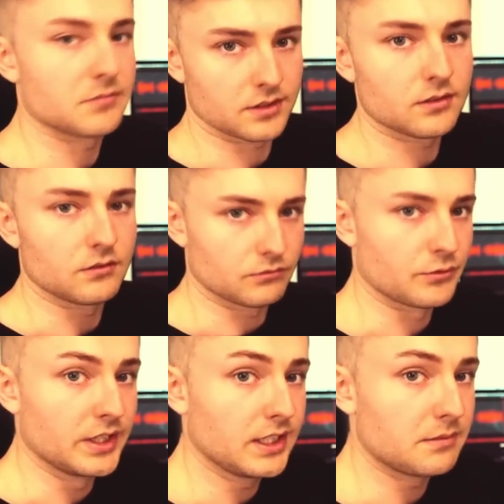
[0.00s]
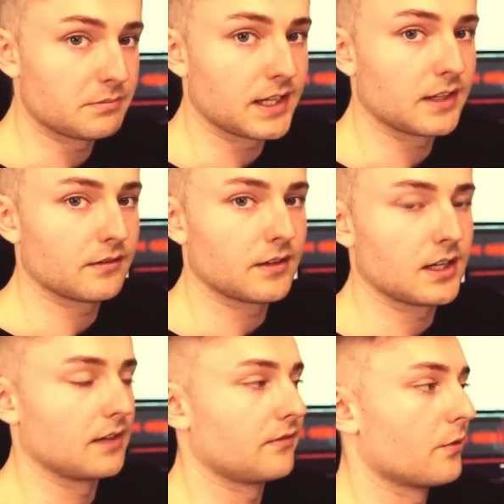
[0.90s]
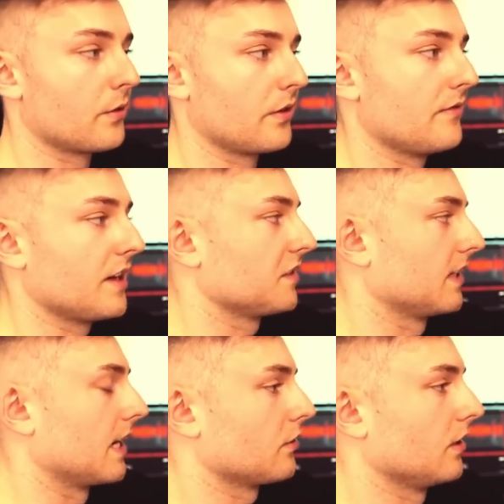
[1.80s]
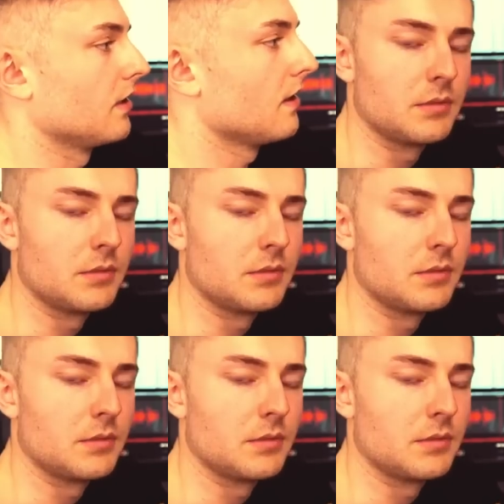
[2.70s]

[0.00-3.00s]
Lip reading: but really big for investing actually.